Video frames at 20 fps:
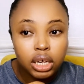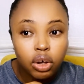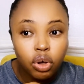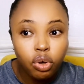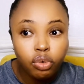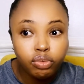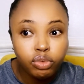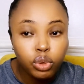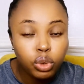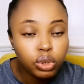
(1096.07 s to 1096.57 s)

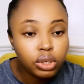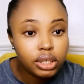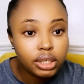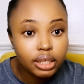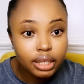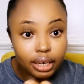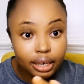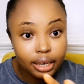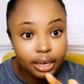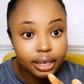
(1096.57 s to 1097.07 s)
of those
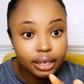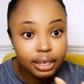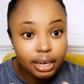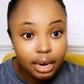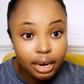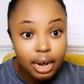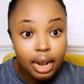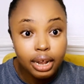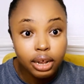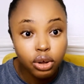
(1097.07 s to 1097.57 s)
three
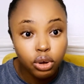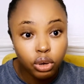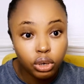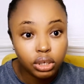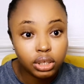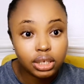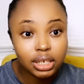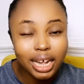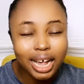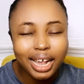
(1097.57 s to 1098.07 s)
that i
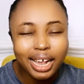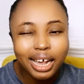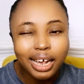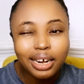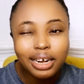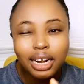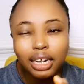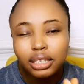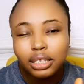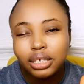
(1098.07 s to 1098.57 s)
got i
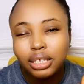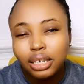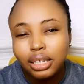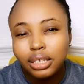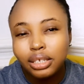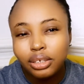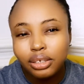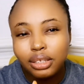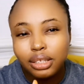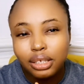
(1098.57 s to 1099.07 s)
can actually
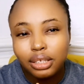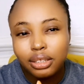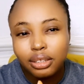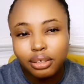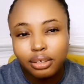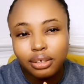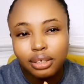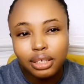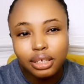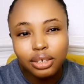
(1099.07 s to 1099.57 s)
use it
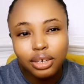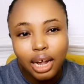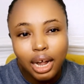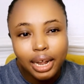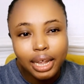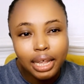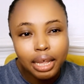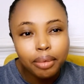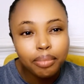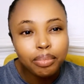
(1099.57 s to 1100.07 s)
to you know
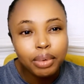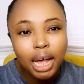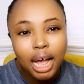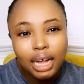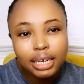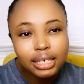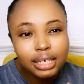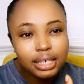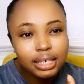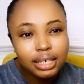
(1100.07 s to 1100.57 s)
i keep
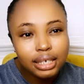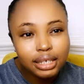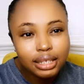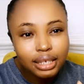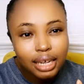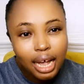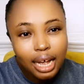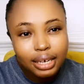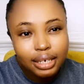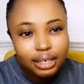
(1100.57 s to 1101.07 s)
adding
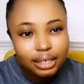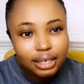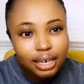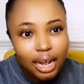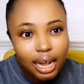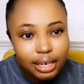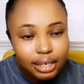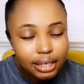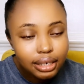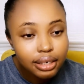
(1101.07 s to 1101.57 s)
it adding
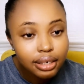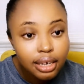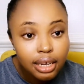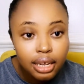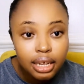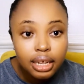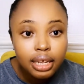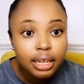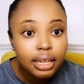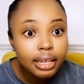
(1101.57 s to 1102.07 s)
adding
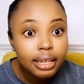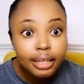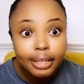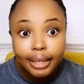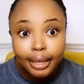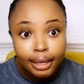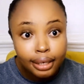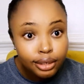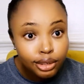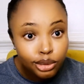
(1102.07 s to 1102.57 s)
it
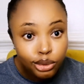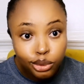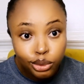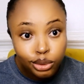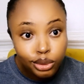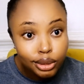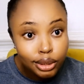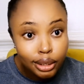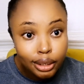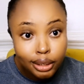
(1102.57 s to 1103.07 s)
gets
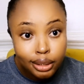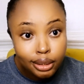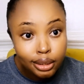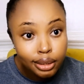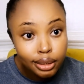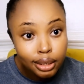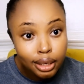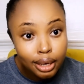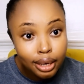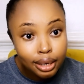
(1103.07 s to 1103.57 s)
to
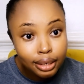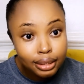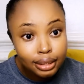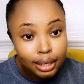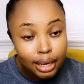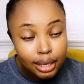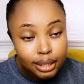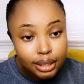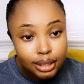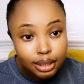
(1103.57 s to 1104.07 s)
three uh,
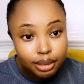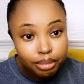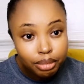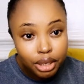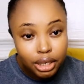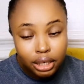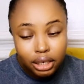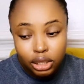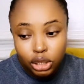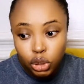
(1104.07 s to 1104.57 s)
30
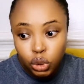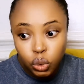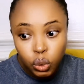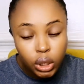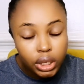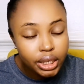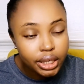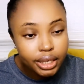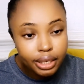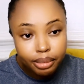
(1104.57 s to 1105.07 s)
minutes
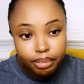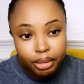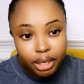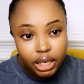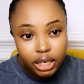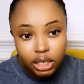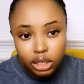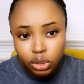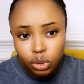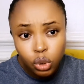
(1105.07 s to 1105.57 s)
20
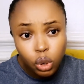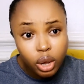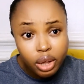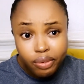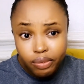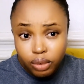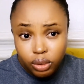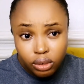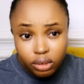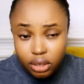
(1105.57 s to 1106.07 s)
minutes or
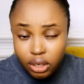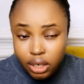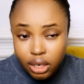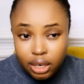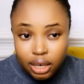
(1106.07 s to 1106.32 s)
even